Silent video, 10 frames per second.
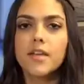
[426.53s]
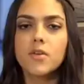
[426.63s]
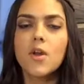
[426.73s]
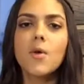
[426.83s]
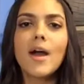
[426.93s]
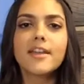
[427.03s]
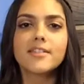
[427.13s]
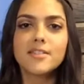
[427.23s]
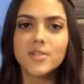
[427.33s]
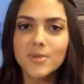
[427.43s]
And you know why
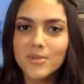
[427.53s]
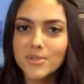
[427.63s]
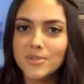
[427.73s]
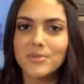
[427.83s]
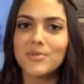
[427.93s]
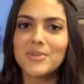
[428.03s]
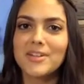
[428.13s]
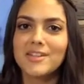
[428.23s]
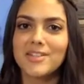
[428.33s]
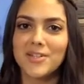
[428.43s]
it's too soon
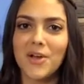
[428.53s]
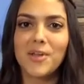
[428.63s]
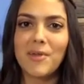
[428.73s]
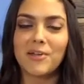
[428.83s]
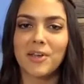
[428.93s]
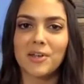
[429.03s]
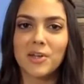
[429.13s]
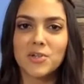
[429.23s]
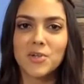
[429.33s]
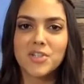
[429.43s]
to talk about gun
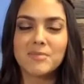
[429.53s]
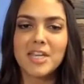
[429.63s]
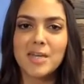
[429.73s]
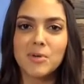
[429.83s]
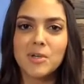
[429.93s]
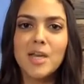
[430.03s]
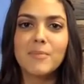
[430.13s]
control, Jimmy Kimmel?